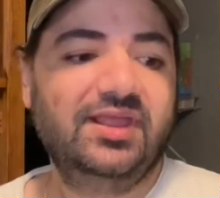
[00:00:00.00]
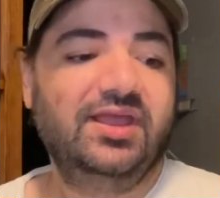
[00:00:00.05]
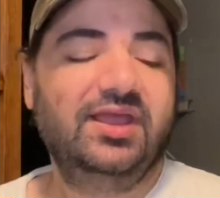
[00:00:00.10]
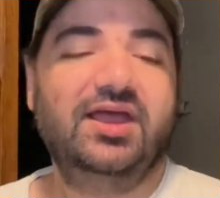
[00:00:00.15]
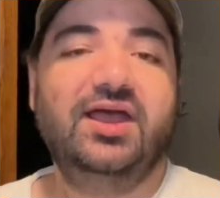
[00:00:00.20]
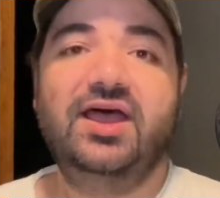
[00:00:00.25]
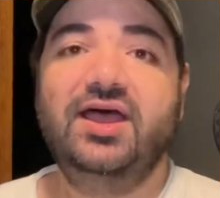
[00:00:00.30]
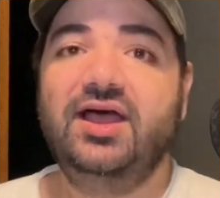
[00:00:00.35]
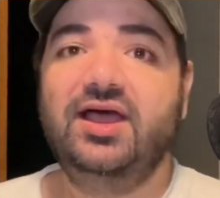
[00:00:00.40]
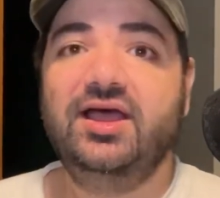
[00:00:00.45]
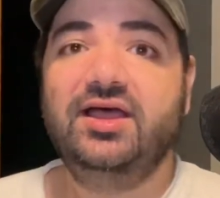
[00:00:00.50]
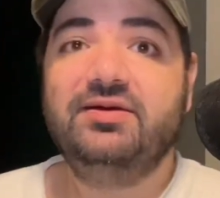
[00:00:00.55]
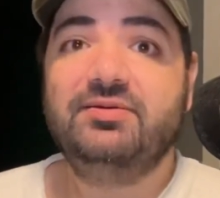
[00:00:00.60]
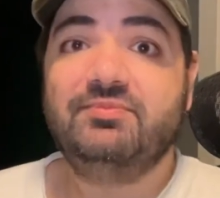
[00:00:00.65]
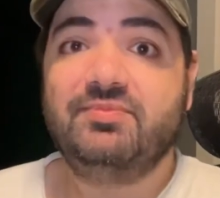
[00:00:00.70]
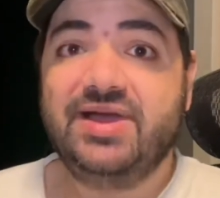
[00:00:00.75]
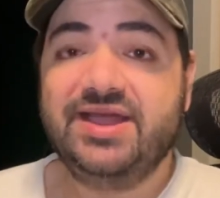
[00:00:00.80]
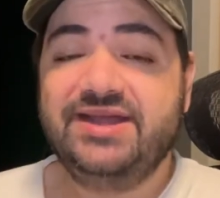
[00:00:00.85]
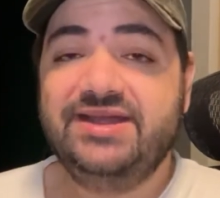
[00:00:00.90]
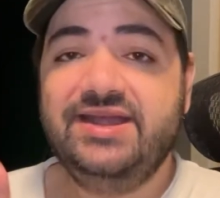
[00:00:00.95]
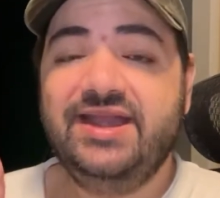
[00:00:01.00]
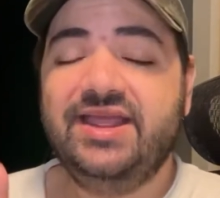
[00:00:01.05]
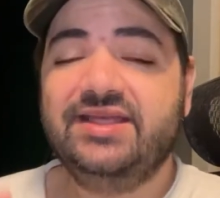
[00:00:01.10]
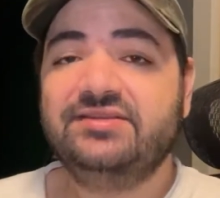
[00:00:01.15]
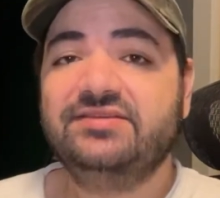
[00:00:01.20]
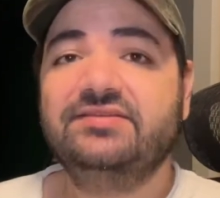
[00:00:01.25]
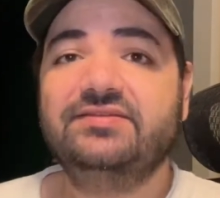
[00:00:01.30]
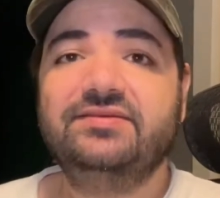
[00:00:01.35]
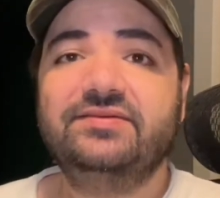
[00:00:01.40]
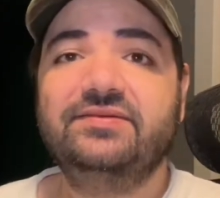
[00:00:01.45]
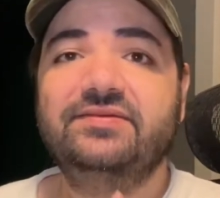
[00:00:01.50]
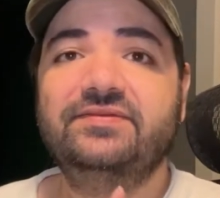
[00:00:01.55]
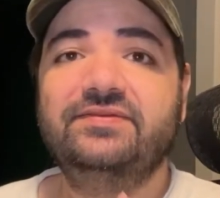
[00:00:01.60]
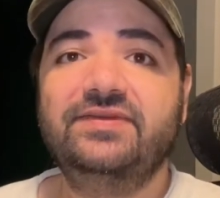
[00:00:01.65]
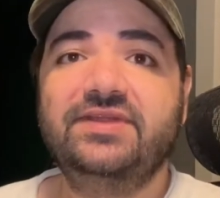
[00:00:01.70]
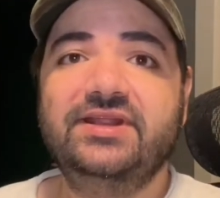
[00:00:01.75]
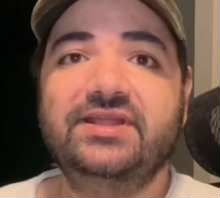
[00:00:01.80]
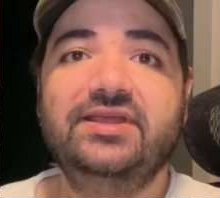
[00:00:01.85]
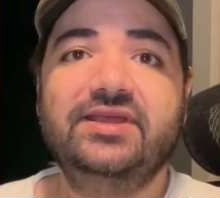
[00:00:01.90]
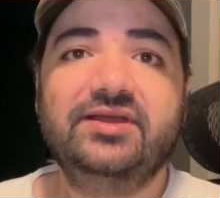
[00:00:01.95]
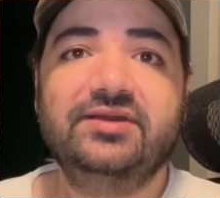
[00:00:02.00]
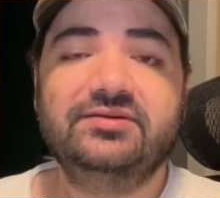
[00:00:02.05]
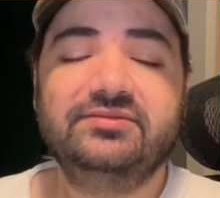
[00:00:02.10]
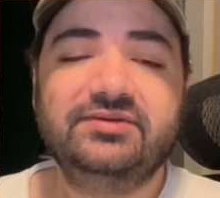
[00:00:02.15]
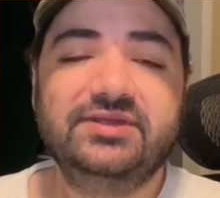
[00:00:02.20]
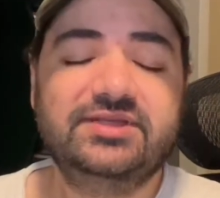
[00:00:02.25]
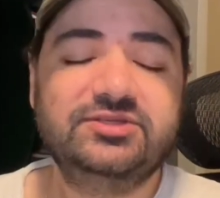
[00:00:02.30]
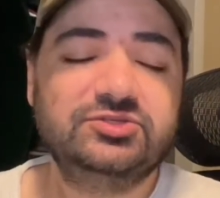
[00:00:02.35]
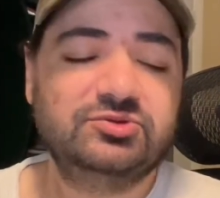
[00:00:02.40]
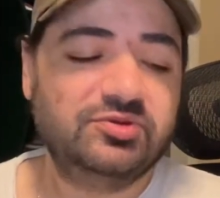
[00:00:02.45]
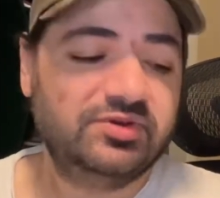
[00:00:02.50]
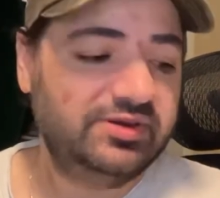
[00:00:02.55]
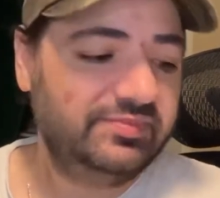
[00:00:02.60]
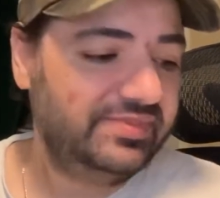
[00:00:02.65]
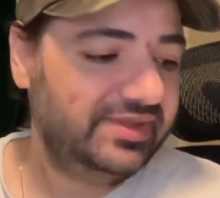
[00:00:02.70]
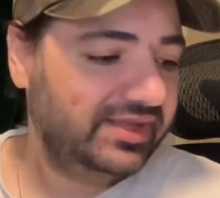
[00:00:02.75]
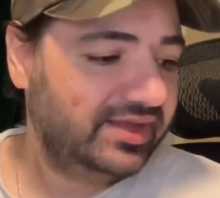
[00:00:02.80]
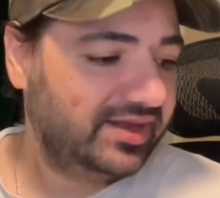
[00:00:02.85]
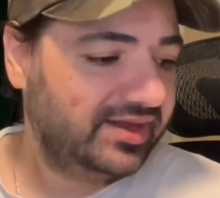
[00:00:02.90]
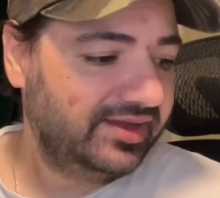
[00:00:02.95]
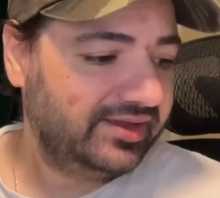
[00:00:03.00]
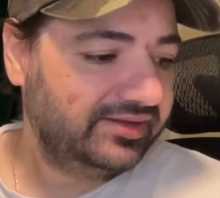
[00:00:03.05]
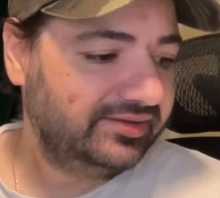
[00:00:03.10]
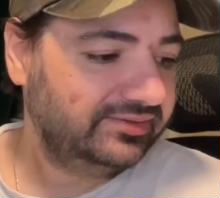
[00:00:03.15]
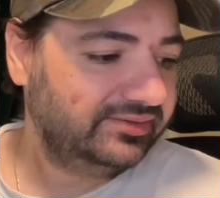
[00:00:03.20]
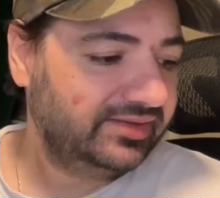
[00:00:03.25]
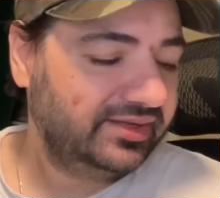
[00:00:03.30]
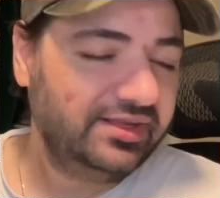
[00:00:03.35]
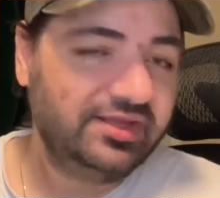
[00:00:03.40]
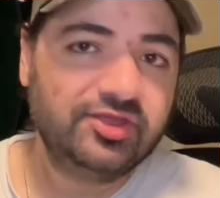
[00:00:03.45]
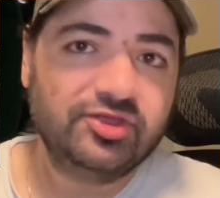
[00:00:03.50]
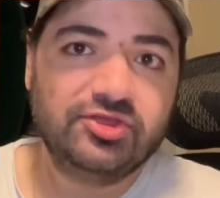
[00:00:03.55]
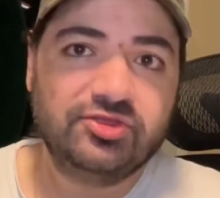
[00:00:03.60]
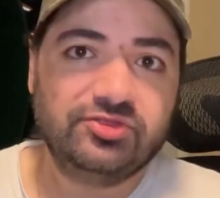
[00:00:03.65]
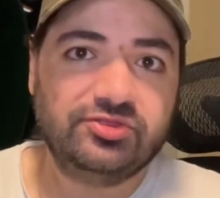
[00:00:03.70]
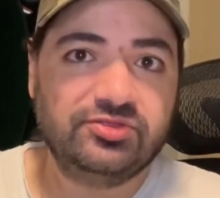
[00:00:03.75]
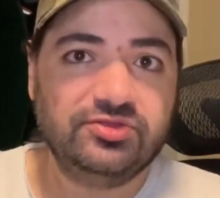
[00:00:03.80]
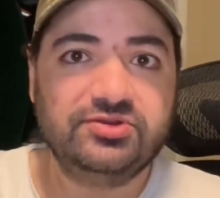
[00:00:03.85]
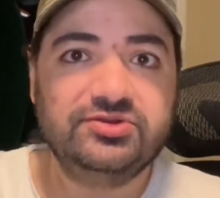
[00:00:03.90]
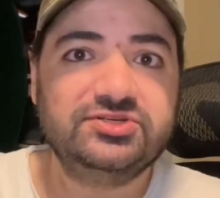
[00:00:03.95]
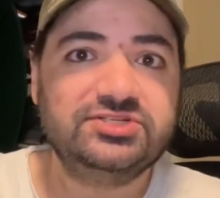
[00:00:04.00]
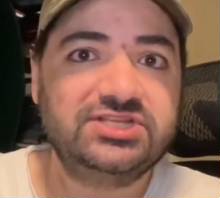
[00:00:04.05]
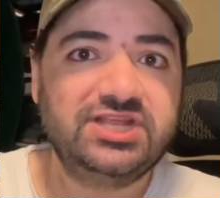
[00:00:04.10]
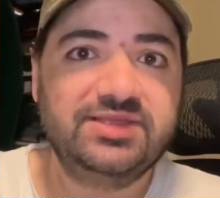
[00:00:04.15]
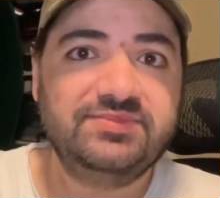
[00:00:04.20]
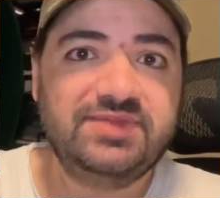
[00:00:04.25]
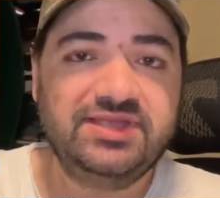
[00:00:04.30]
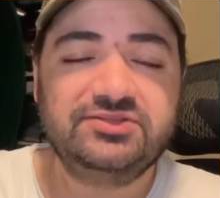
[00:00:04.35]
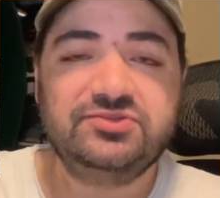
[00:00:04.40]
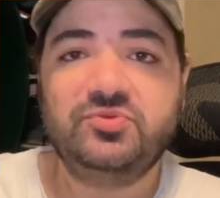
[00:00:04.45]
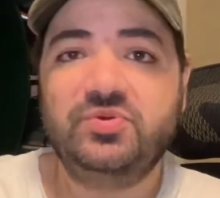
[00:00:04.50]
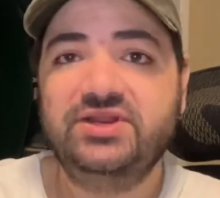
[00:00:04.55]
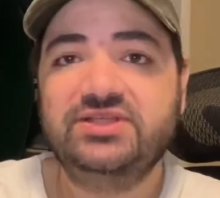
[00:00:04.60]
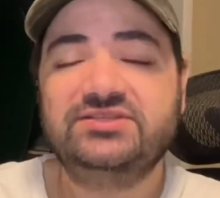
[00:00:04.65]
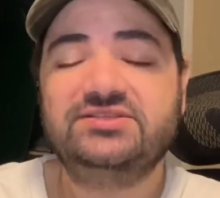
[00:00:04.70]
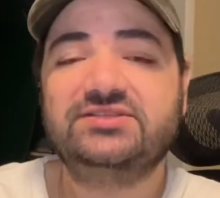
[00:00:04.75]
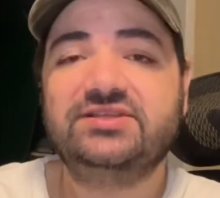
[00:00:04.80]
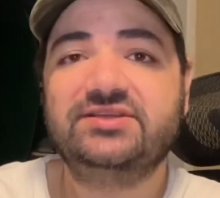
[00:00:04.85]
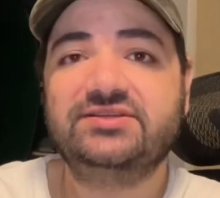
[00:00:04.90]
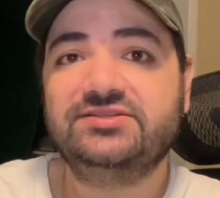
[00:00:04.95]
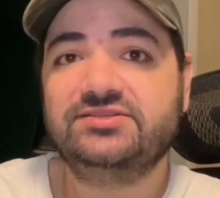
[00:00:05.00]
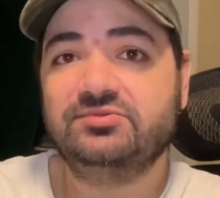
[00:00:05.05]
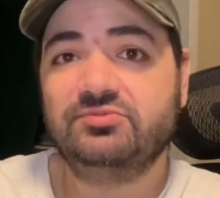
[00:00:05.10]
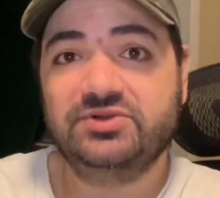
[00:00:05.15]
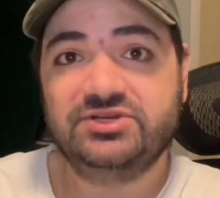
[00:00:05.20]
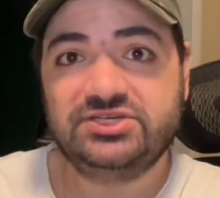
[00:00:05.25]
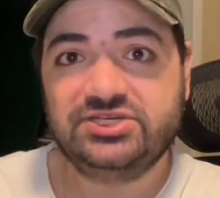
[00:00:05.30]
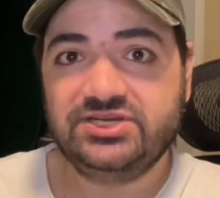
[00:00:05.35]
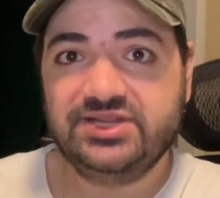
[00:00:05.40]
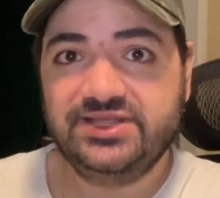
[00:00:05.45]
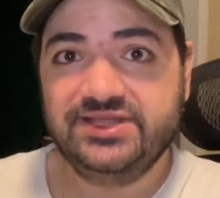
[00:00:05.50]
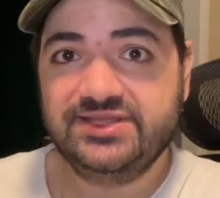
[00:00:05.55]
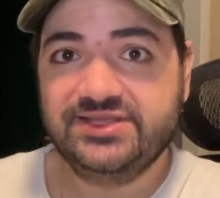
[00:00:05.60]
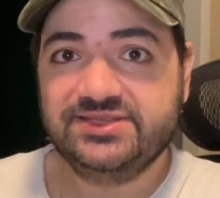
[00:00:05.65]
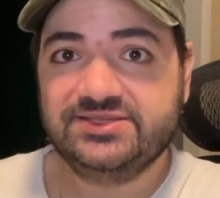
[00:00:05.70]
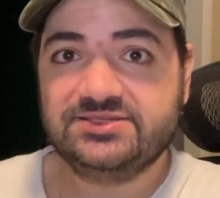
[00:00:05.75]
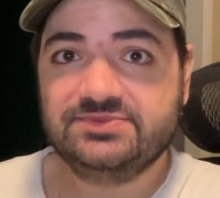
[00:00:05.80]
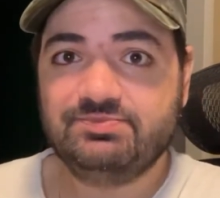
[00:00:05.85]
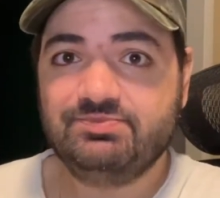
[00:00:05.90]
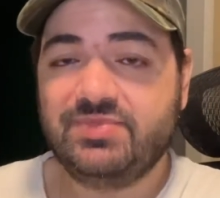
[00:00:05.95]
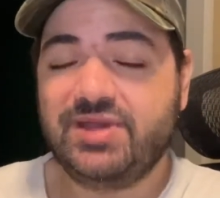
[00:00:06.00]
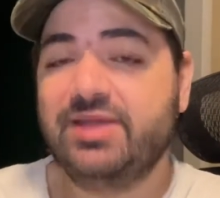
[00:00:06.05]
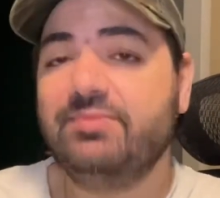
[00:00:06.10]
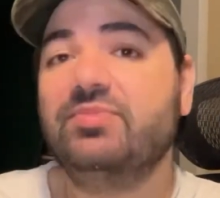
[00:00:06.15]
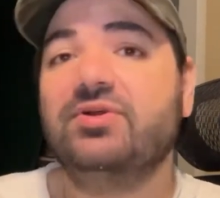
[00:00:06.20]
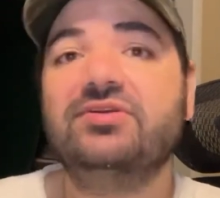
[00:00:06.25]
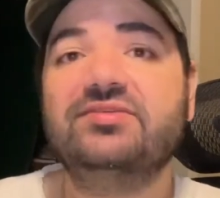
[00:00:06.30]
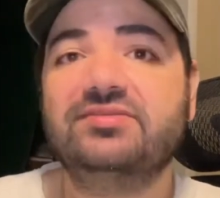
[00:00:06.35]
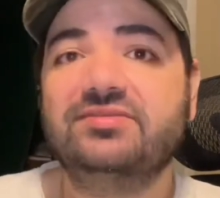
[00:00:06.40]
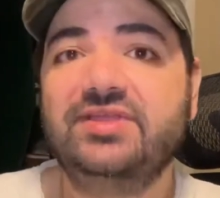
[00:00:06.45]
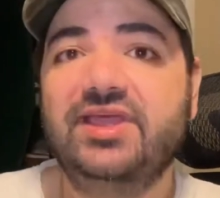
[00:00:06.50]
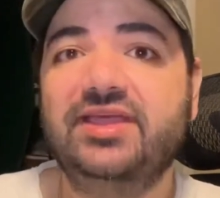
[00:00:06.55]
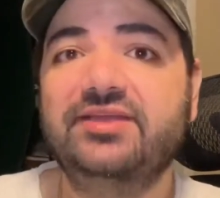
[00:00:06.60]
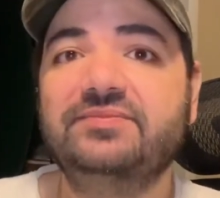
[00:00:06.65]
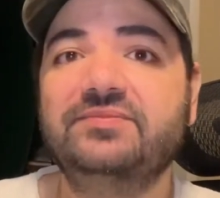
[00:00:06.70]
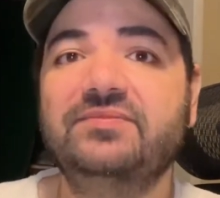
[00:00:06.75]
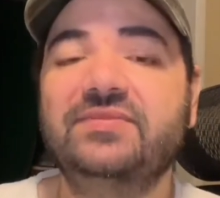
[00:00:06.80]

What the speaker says: My next video is going to be on Thursday, May 26th, which is my birthday.